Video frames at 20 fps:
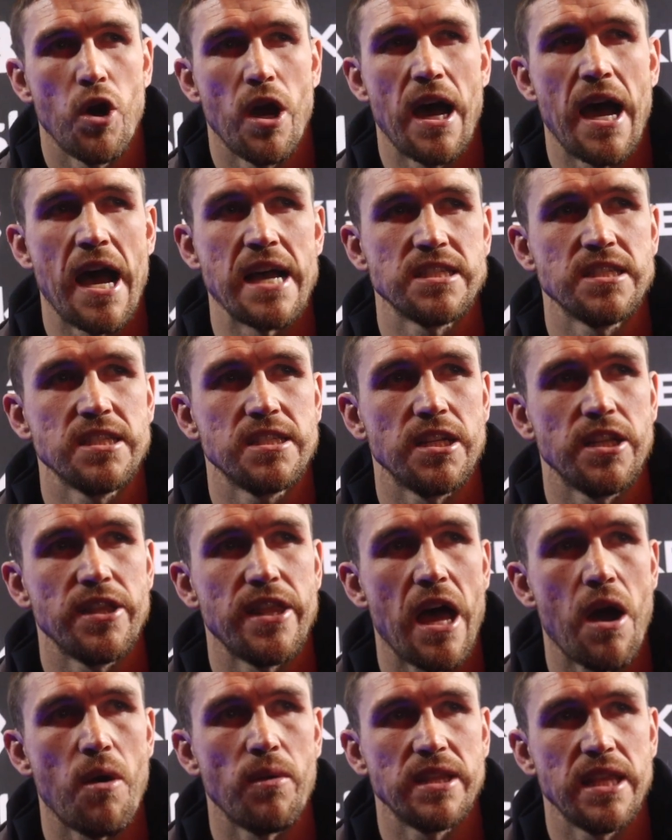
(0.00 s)
as until
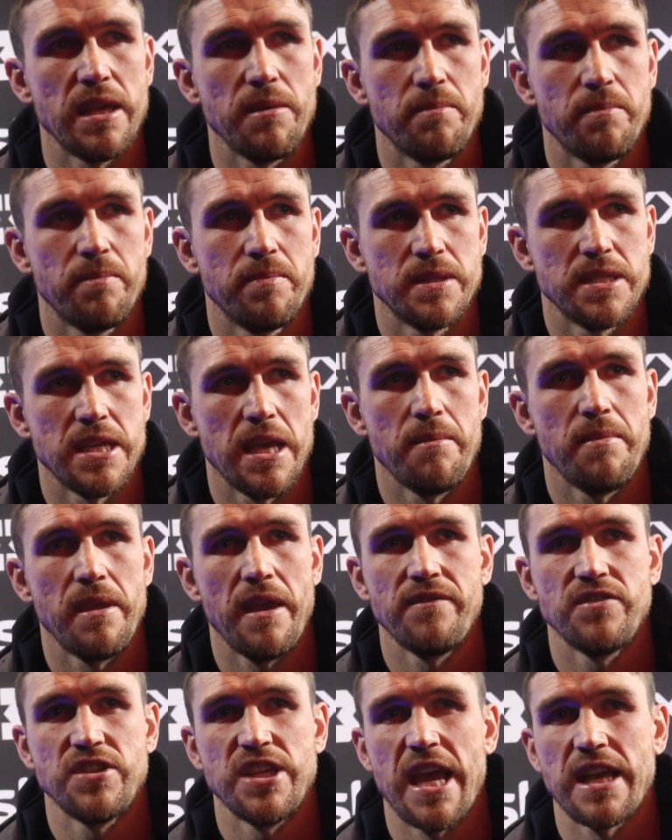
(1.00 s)
now, I think
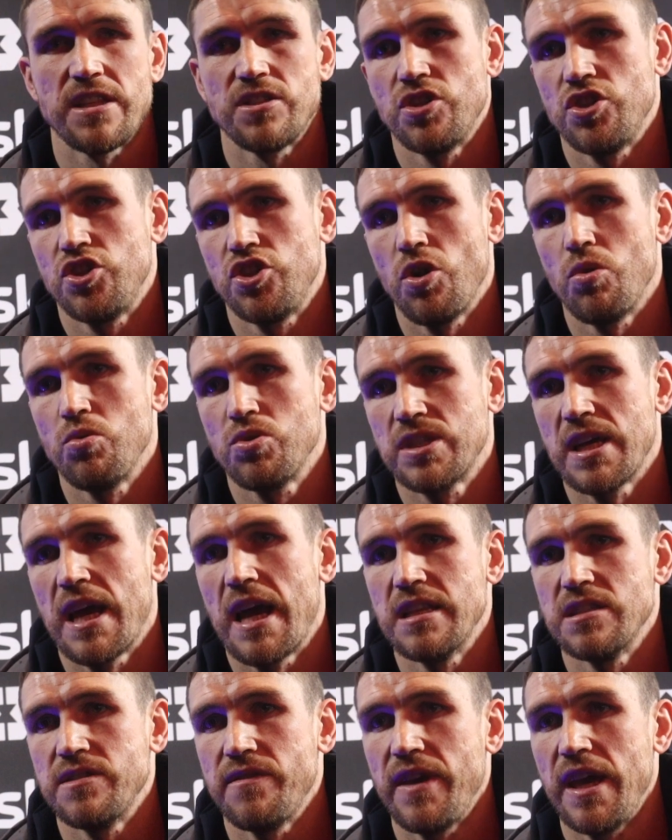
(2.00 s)
Beterbiev's yet to show
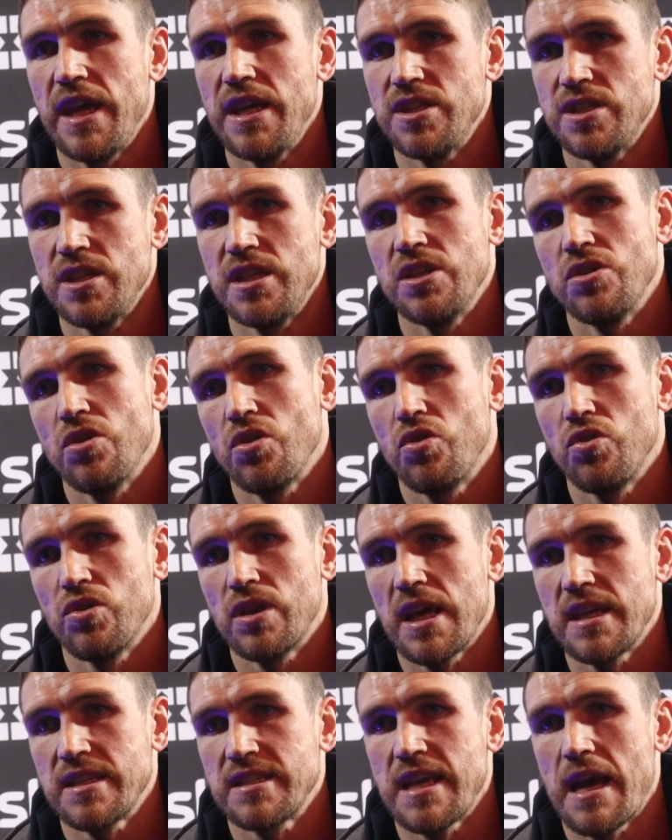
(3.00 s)
signs of aging. He looked good
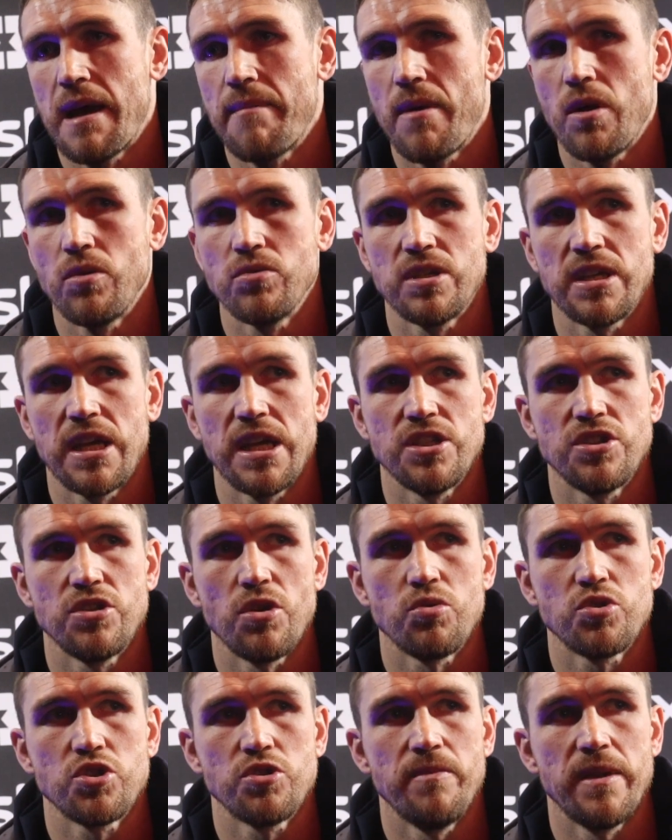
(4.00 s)
last time out against
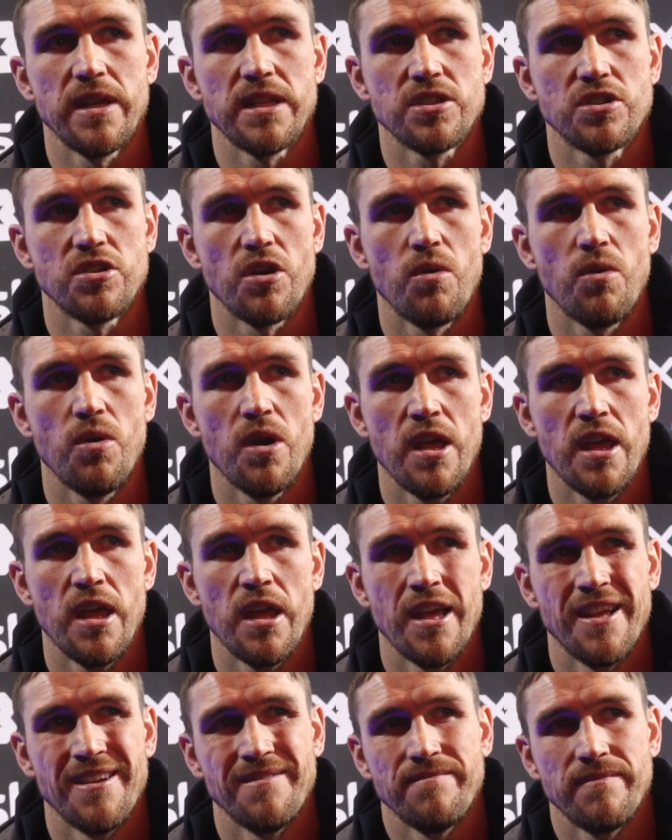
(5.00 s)
Joe Smith. So
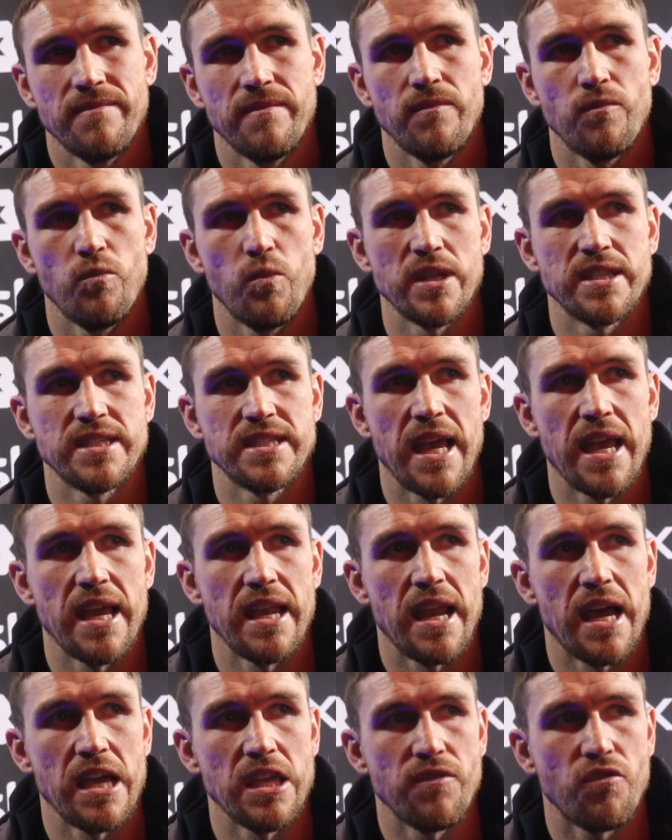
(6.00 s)
with
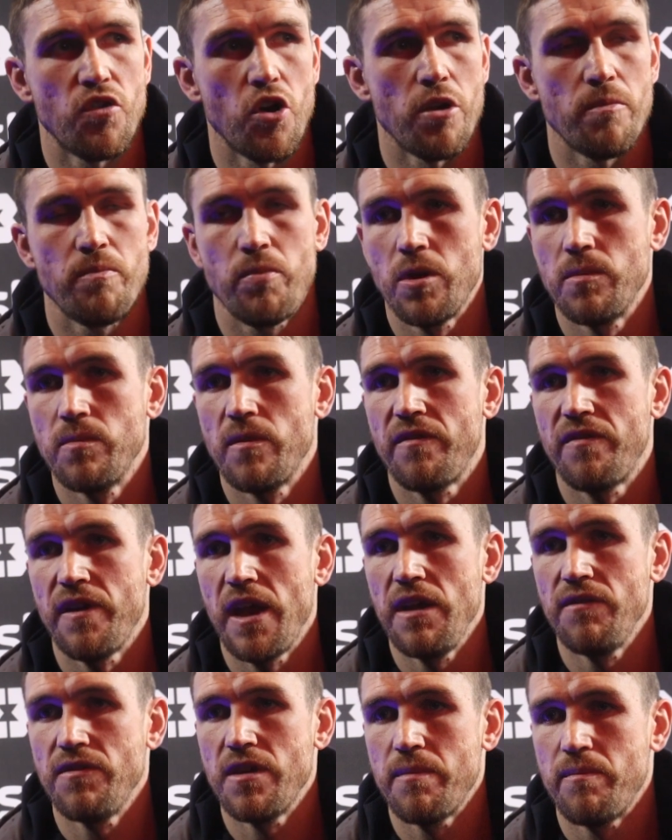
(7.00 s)
saying that, you've got to put him the
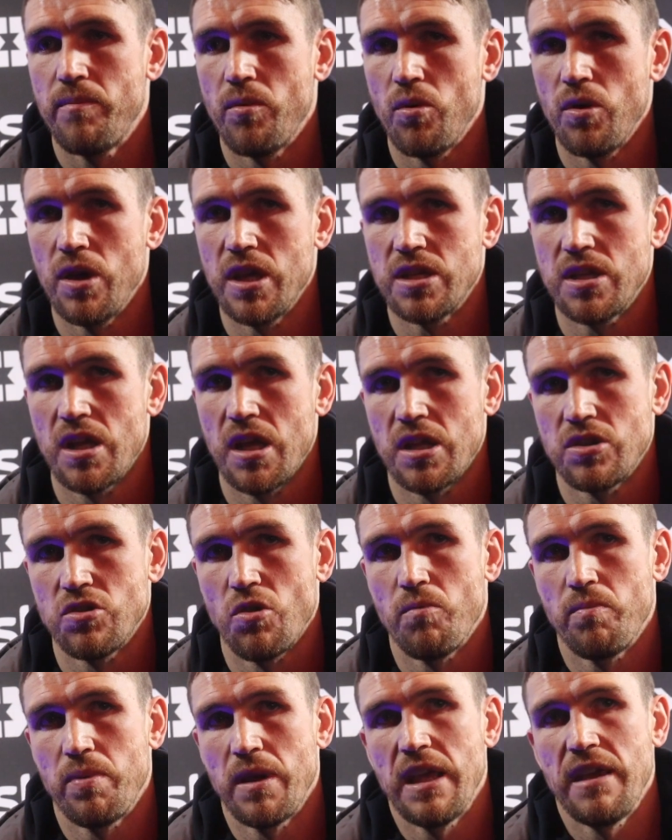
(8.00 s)
favourite. But I
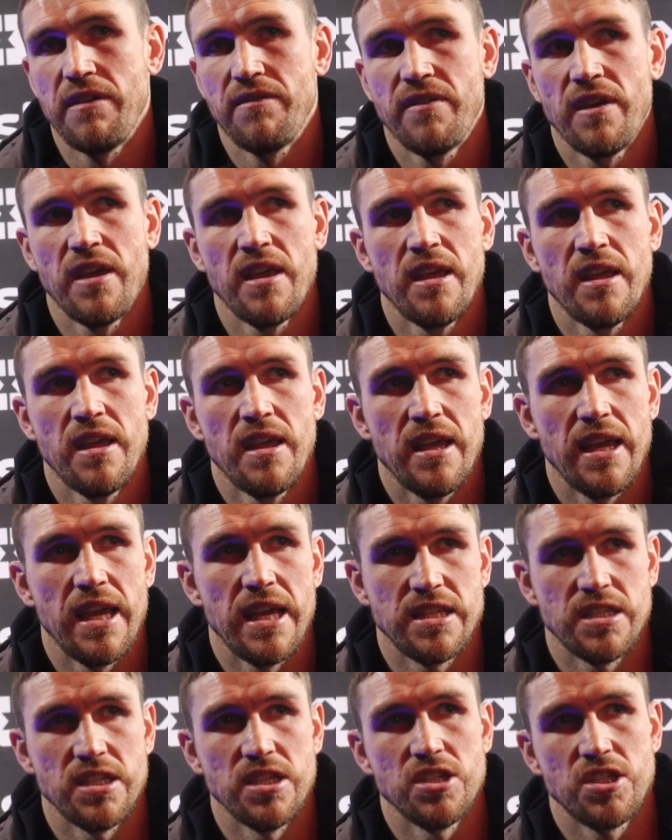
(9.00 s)
don't believe
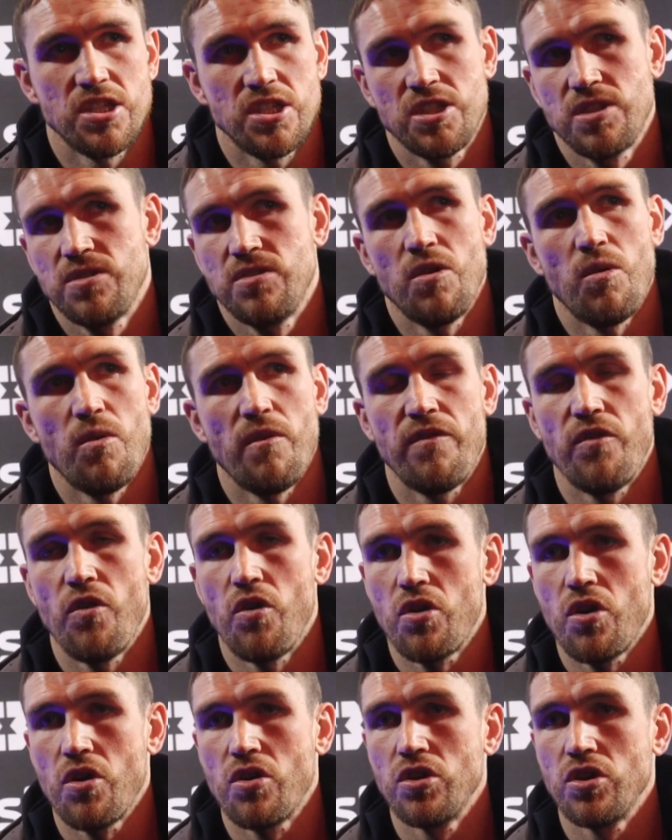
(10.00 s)
it's as a
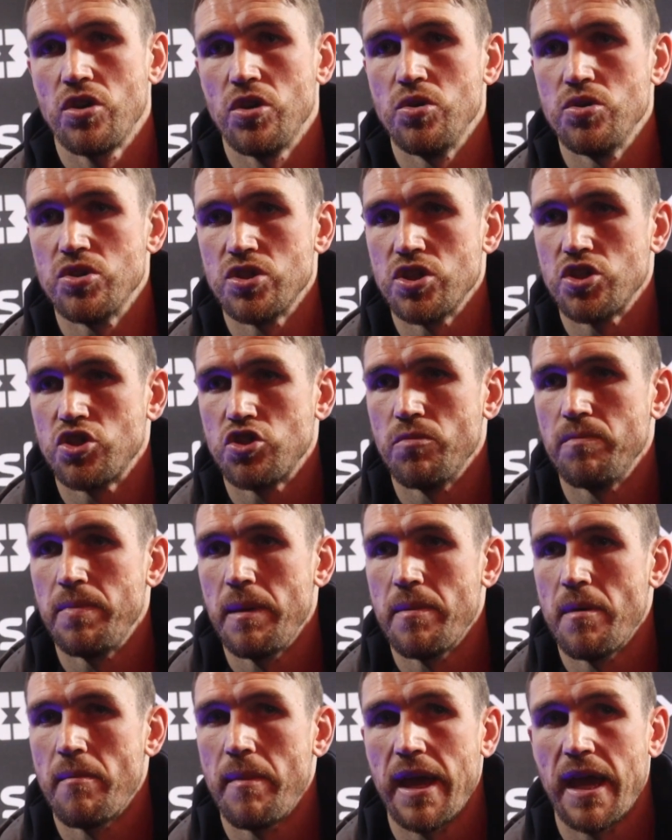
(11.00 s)
foregone conclusion as some
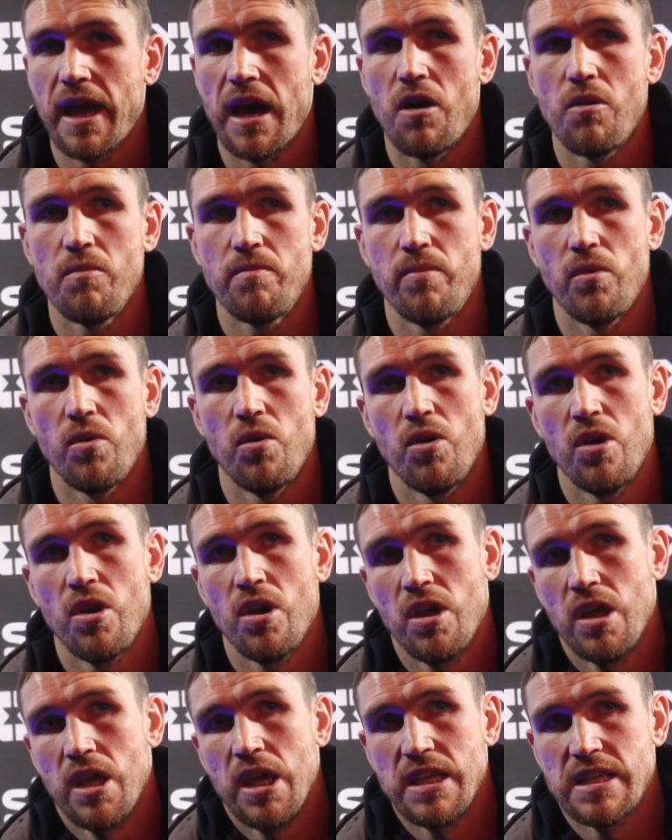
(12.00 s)
people make out. But
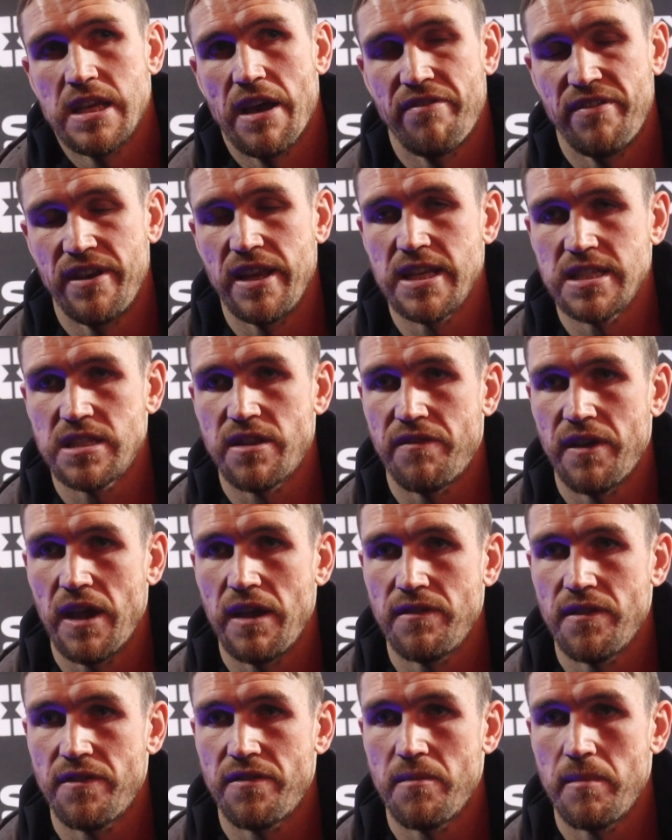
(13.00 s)
he definitely is the
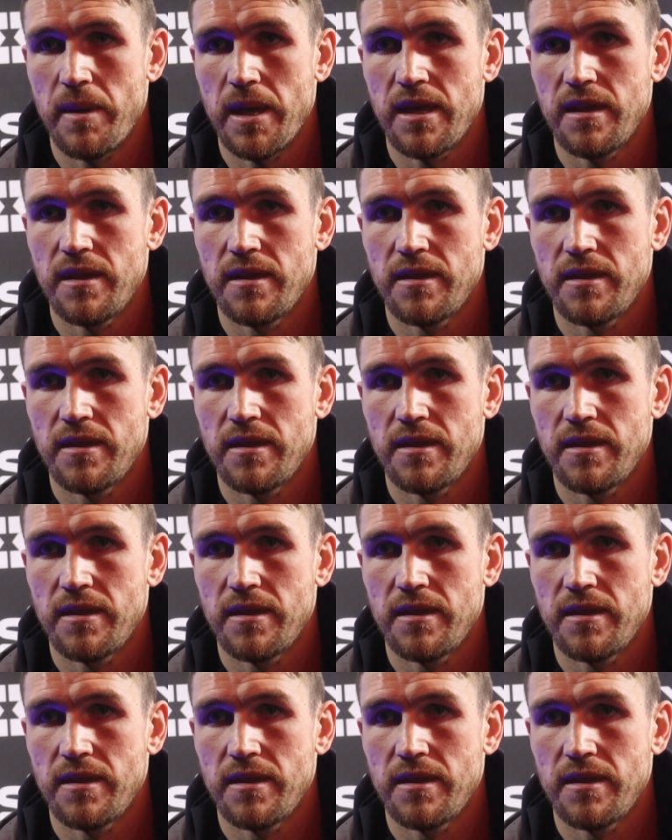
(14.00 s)
favourite for me.